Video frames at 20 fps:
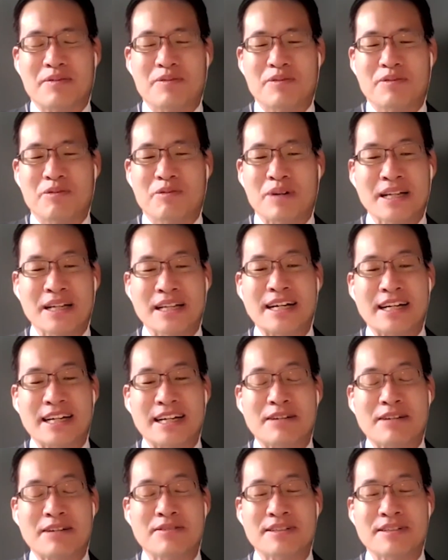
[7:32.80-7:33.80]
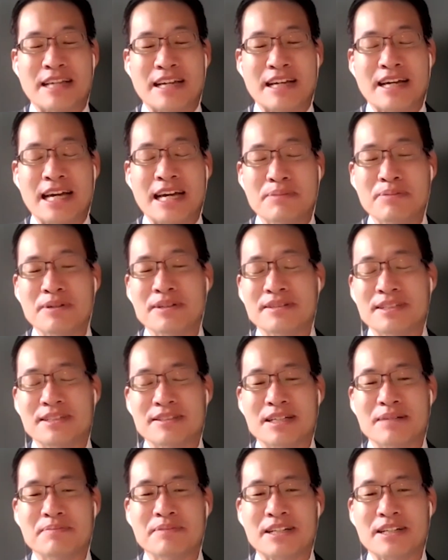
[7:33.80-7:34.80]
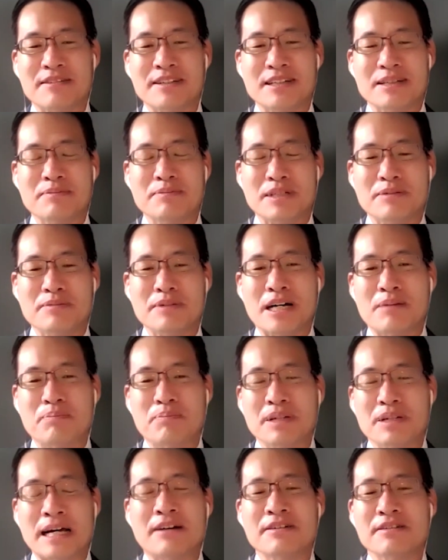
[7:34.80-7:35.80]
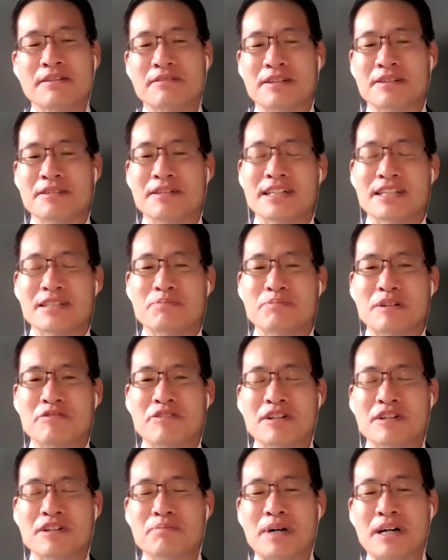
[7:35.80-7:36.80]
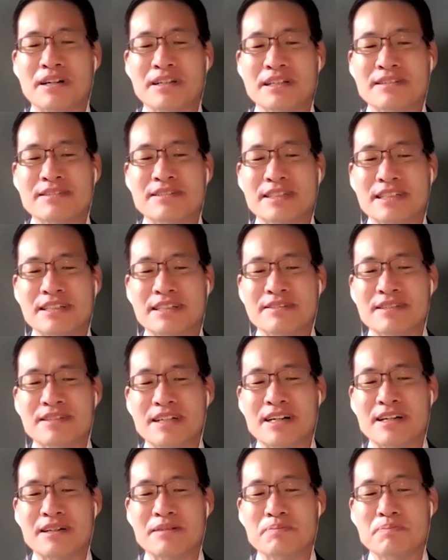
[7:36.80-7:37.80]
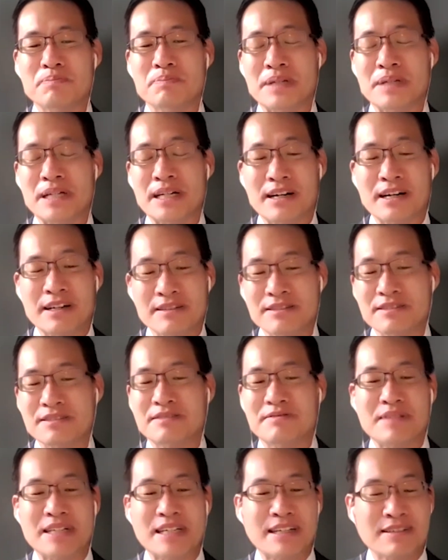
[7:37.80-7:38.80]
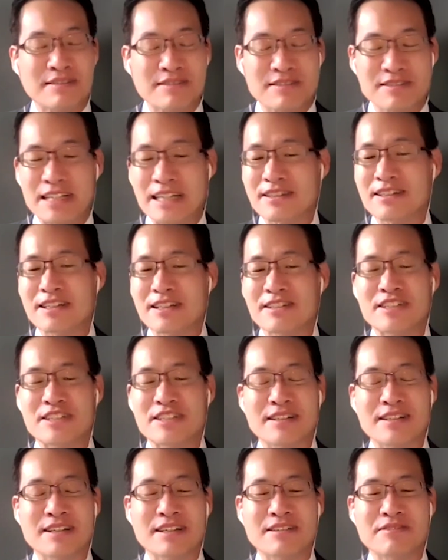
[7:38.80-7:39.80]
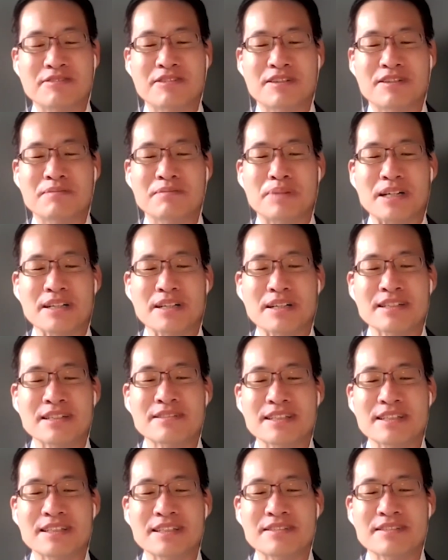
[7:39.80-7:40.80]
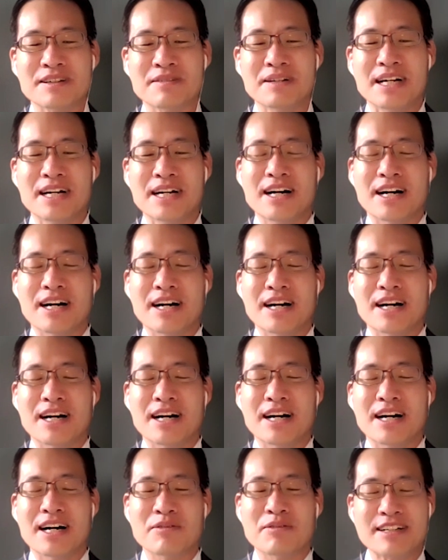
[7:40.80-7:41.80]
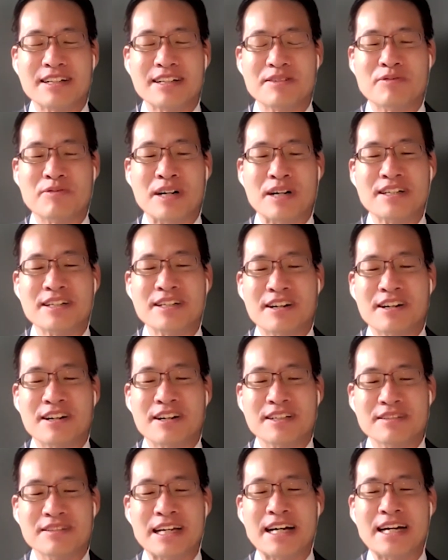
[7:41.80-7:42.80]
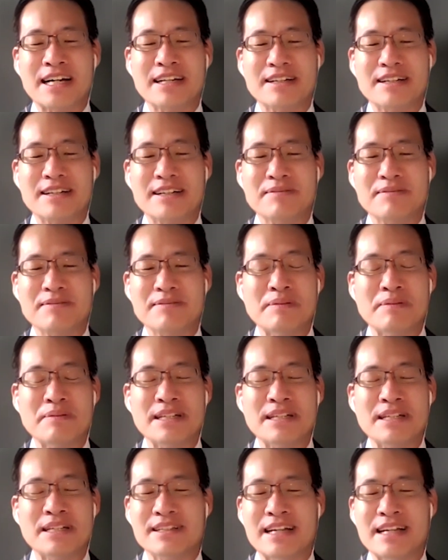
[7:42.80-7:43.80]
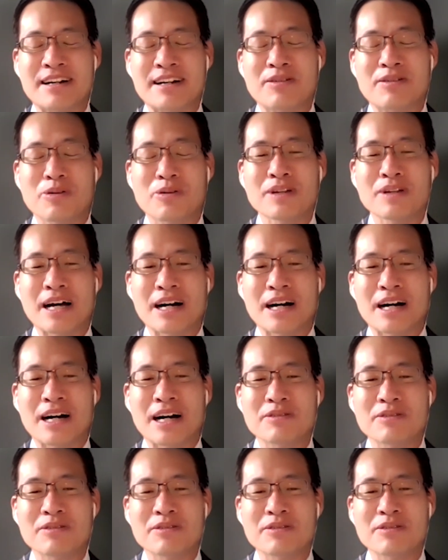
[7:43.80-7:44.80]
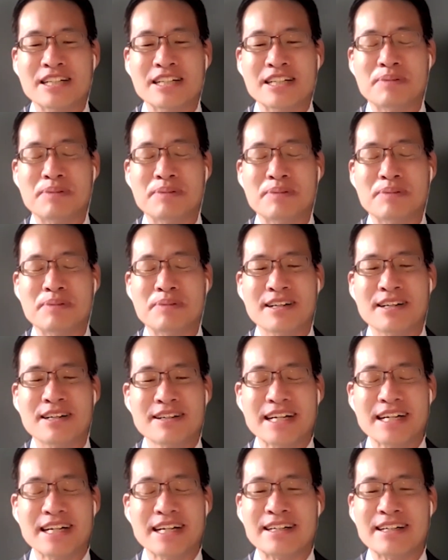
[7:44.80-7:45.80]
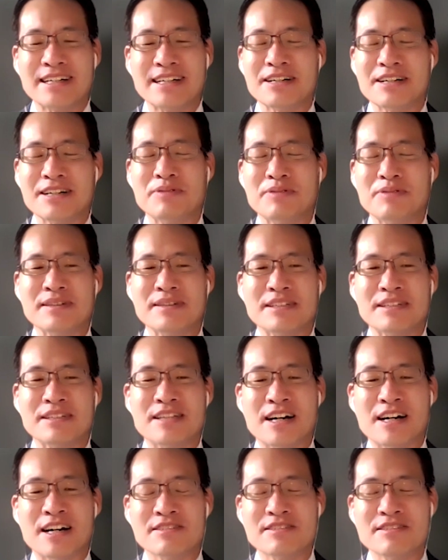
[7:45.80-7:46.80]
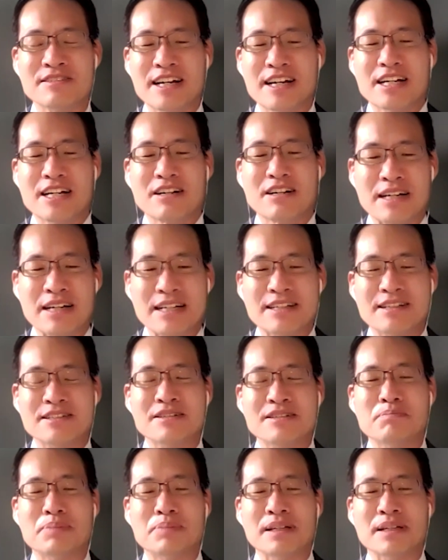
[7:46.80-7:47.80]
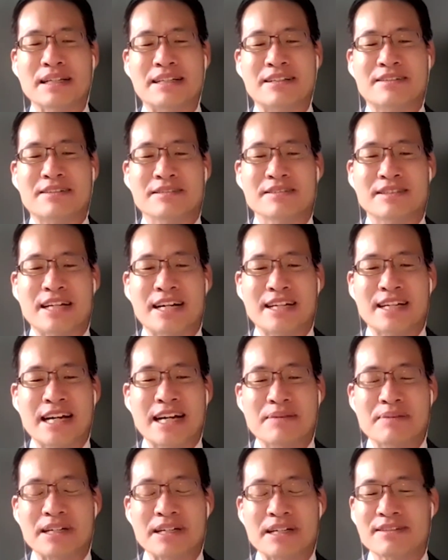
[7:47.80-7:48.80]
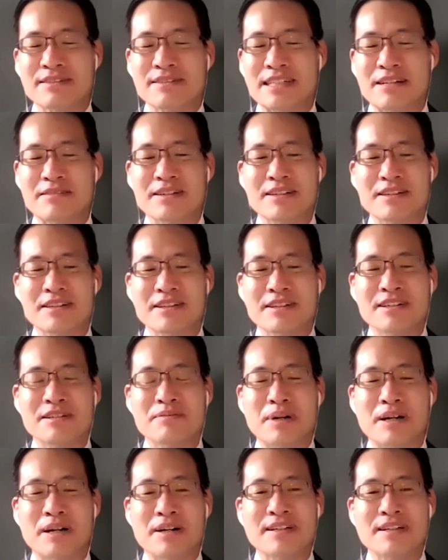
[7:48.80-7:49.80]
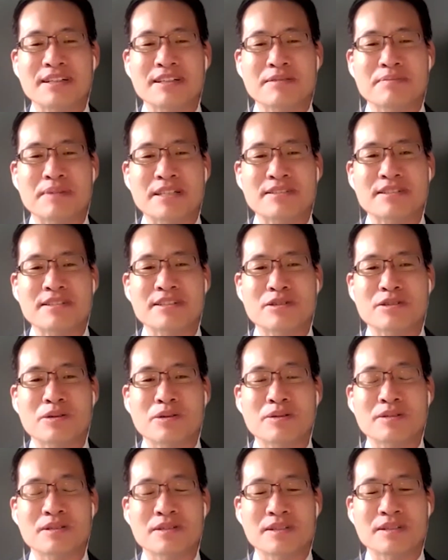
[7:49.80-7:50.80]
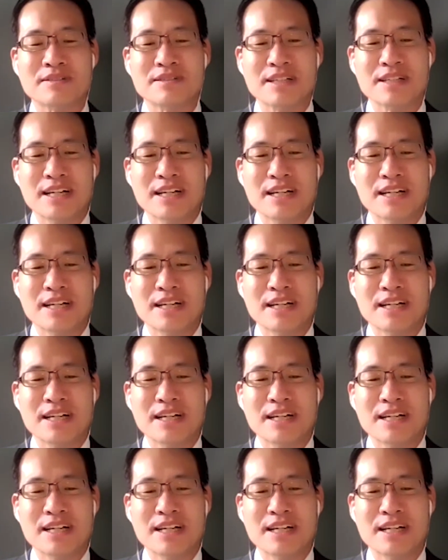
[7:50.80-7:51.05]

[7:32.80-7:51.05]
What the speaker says: willing and he was able to some degree plow through his preferred policies because he can set the agenda on foreign policy. So on one hand, one could argue that maybe not a whole lot will change, but on the other hand, I think this does create a new political dynamic. There's now a third party. You mentioned Choguk's